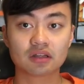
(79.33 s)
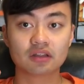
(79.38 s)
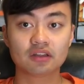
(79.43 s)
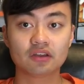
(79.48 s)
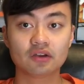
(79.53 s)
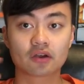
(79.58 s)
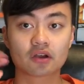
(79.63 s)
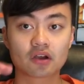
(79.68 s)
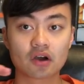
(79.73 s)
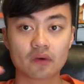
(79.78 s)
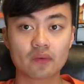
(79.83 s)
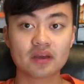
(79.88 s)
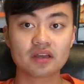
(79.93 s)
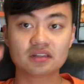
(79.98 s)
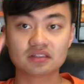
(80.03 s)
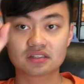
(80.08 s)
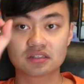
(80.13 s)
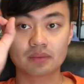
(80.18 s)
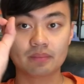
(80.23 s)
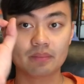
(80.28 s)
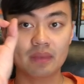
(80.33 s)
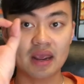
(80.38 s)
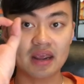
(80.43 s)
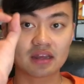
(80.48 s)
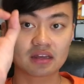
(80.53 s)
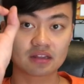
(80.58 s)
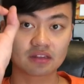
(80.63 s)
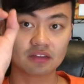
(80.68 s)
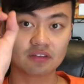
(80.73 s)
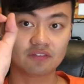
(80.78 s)
you're going to
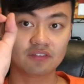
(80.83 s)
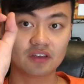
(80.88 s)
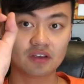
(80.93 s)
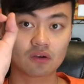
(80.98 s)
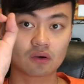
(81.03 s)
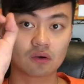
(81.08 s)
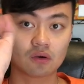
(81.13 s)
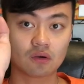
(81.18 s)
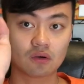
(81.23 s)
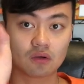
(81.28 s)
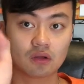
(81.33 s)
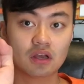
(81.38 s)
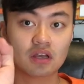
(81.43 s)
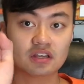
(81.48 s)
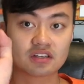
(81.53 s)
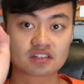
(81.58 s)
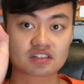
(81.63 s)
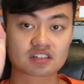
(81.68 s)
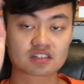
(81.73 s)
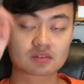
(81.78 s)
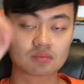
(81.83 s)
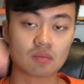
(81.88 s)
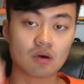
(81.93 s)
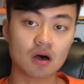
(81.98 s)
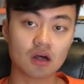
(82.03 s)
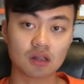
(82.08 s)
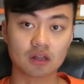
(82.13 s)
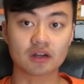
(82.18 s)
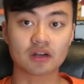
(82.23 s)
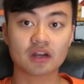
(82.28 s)
make the finger hole
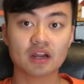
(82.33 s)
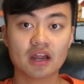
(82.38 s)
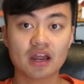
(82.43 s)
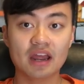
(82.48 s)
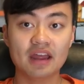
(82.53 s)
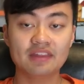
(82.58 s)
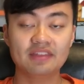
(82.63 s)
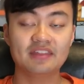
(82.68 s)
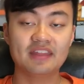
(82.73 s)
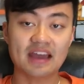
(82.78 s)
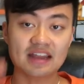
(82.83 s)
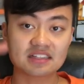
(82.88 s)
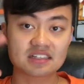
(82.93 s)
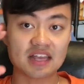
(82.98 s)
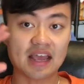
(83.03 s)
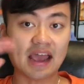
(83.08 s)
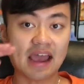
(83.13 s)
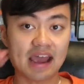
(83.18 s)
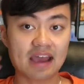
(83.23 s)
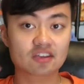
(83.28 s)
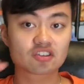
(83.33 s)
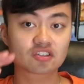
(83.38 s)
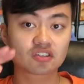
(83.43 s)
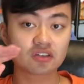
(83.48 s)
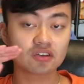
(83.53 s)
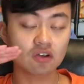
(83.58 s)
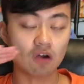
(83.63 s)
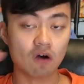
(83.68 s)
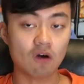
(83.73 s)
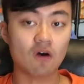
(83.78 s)
smaller. And that's
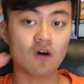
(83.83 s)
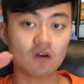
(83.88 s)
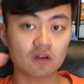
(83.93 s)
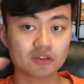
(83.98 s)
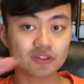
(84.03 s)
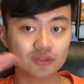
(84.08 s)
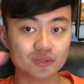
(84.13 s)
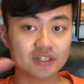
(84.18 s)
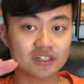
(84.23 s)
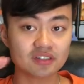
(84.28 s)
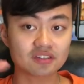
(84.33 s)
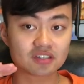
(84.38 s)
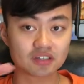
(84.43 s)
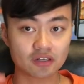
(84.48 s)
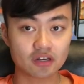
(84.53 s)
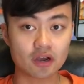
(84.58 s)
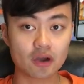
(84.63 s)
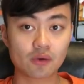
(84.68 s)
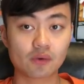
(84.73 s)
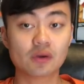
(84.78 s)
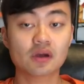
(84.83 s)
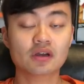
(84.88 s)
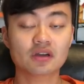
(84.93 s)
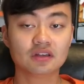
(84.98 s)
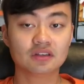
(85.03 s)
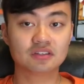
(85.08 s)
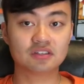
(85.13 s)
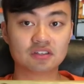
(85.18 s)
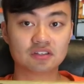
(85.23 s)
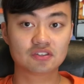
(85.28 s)
actually all you need to know
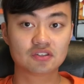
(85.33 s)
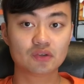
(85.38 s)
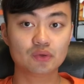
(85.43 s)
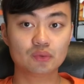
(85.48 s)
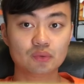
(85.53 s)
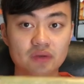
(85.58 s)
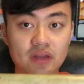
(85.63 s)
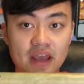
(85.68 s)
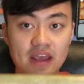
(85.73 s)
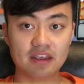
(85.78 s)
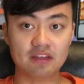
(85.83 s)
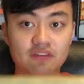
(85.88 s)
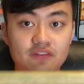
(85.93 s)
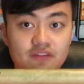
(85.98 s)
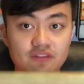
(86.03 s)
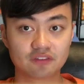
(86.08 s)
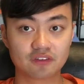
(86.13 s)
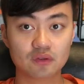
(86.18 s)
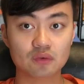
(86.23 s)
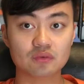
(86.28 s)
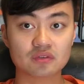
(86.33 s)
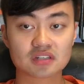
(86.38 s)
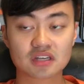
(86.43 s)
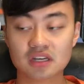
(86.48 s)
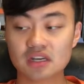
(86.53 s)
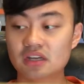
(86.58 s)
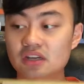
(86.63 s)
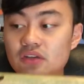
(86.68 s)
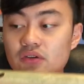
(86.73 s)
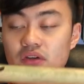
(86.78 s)
to tune a flute.
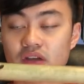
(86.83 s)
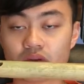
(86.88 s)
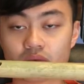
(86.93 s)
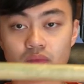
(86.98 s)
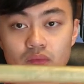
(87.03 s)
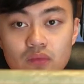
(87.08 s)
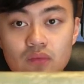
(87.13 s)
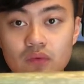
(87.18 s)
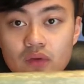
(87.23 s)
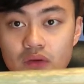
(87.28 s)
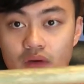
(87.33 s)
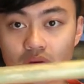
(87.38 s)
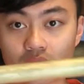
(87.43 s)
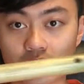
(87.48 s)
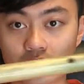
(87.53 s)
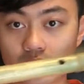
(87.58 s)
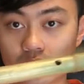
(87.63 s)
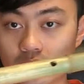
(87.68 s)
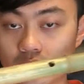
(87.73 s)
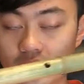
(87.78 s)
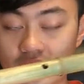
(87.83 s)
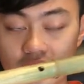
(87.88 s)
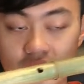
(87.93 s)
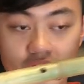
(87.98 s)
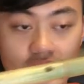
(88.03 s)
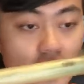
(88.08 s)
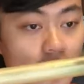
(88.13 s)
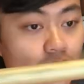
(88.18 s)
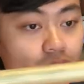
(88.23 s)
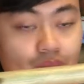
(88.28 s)
You can, you can,
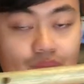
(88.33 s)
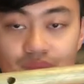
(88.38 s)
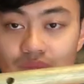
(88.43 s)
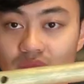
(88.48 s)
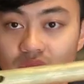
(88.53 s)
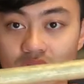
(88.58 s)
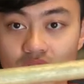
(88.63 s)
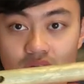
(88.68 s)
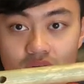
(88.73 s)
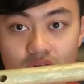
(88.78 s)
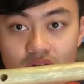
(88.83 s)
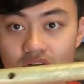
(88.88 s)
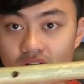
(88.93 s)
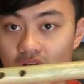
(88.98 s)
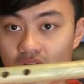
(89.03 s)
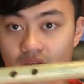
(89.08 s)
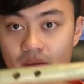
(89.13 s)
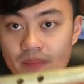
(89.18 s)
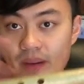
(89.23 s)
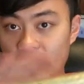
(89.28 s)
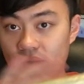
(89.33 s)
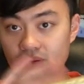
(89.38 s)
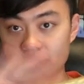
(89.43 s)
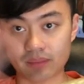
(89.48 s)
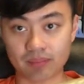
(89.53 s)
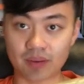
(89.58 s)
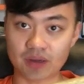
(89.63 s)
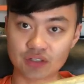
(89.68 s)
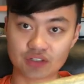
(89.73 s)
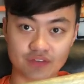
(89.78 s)
you know, talk about a
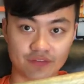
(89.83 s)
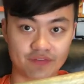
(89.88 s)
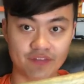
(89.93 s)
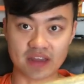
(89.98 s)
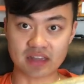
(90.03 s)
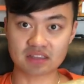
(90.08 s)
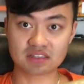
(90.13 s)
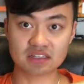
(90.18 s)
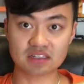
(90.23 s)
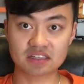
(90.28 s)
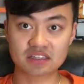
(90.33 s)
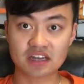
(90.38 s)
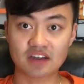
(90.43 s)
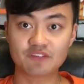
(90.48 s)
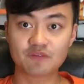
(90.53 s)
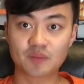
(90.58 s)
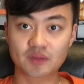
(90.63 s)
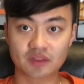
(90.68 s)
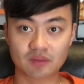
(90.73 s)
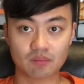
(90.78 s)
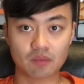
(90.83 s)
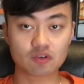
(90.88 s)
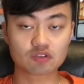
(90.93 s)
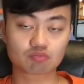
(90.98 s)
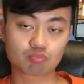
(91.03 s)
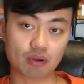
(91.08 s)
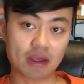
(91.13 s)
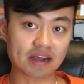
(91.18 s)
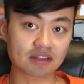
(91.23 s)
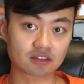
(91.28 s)
bunch of fancy stuff, but the
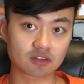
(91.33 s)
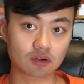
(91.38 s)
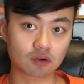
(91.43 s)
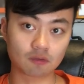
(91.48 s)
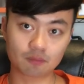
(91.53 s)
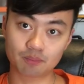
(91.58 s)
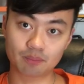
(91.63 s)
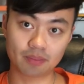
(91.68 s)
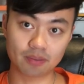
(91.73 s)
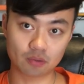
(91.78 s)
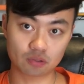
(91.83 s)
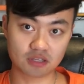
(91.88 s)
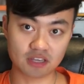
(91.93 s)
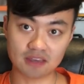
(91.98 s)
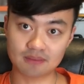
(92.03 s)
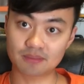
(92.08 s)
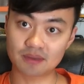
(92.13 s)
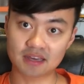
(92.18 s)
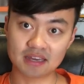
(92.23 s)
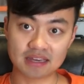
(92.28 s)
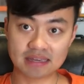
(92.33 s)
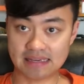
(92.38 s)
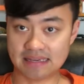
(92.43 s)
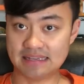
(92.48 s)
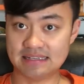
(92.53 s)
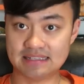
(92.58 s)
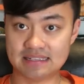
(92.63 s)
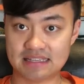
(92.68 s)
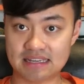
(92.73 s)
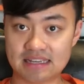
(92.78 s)
most practical tip
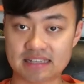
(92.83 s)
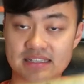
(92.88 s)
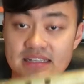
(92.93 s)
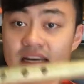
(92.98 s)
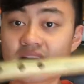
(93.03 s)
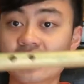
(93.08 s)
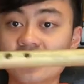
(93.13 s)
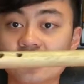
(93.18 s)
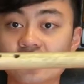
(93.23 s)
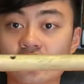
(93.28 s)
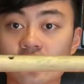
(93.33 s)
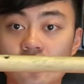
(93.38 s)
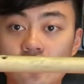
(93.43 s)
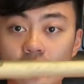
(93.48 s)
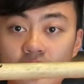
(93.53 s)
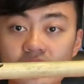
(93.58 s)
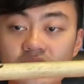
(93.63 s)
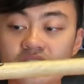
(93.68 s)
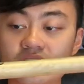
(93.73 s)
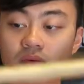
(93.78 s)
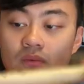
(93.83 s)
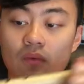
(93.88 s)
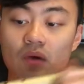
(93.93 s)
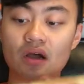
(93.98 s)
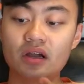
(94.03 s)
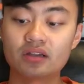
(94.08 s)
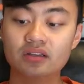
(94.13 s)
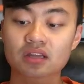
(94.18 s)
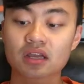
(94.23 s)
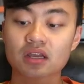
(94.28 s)
is this. You're going to
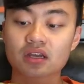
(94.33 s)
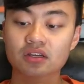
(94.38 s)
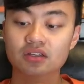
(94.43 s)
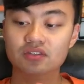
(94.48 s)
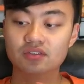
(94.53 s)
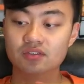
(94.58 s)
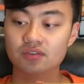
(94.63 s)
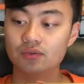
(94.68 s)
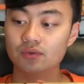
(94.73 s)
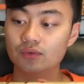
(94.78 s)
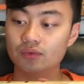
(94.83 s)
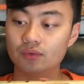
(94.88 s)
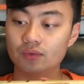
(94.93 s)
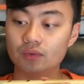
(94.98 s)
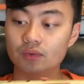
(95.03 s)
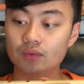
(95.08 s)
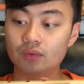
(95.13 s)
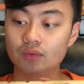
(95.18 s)
want to